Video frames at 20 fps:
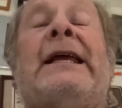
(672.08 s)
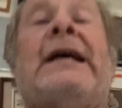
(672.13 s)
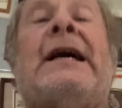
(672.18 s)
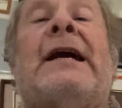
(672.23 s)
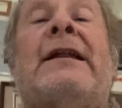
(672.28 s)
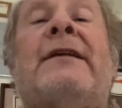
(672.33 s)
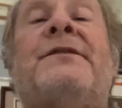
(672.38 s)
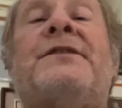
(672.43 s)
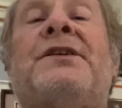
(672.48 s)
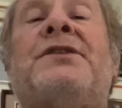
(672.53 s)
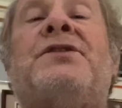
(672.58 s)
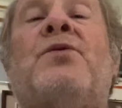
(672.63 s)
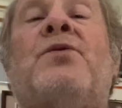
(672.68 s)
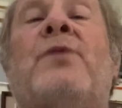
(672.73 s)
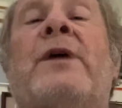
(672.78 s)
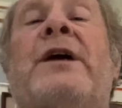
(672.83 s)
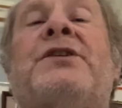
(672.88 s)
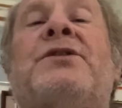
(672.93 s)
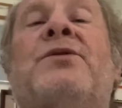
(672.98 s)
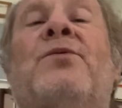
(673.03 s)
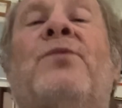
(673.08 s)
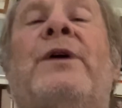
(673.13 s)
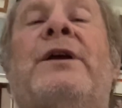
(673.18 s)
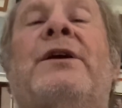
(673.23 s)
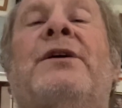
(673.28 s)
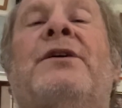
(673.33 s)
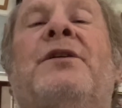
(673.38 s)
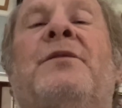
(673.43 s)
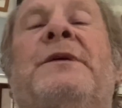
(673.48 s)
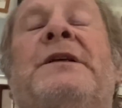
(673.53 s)
kind of situation where
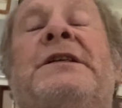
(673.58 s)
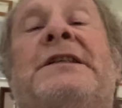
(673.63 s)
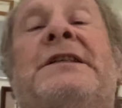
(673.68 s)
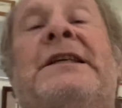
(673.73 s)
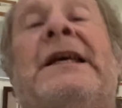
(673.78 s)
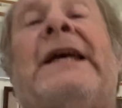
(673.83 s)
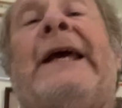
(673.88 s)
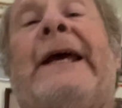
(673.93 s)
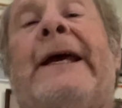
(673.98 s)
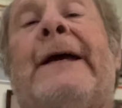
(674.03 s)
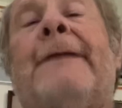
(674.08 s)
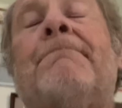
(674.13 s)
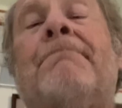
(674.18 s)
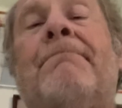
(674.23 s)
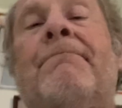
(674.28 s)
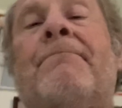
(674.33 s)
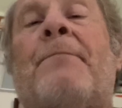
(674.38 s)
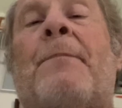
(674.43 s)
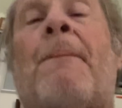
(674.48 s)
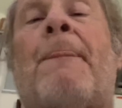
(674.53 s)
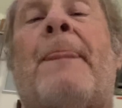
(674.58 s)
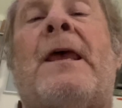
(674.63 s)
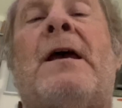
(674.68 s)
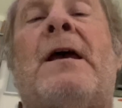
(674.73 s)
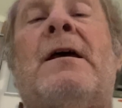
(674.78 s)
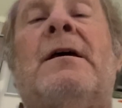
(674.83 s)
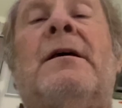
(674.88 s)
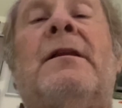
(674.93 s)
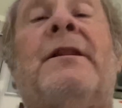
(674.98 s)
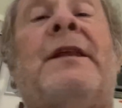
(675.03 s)
you're going to be singing,
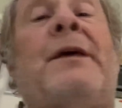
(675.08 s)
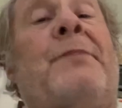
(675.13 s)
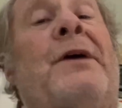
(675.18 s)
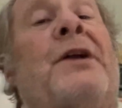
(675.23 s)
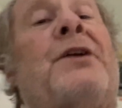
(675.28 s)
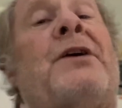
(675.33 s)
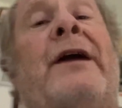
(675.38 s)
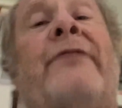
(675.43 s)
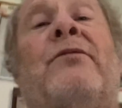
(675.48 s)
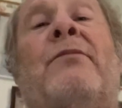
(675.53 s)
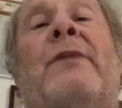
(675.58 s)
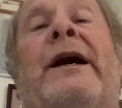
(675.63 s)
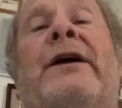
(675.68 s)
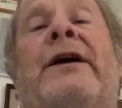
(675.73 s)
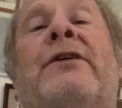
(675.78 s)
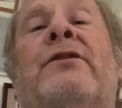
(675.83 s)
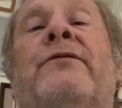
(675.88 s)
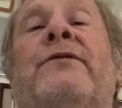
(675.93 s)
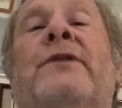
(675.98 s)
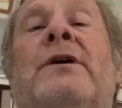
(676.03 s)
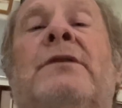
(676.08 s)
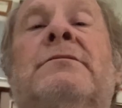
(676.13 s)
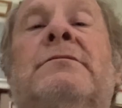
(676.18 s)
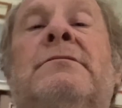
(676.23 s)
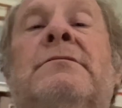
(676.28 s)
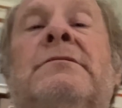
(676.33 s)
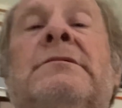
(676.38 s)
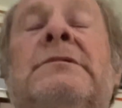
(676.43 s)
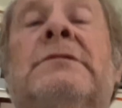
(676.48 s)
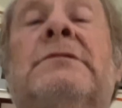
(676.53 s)
they better have a microphone.
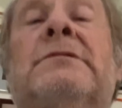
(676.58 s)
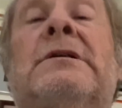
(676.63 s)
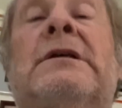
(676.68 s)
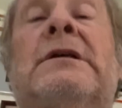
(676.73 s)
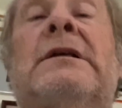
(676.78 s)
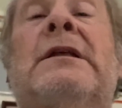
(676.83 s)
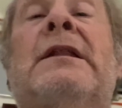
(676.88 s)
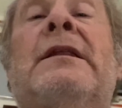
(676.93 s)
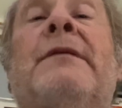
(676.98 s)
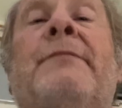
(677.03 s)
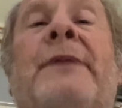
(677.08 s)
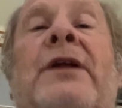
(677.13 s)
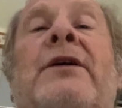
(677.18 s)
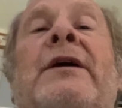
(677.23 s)
They better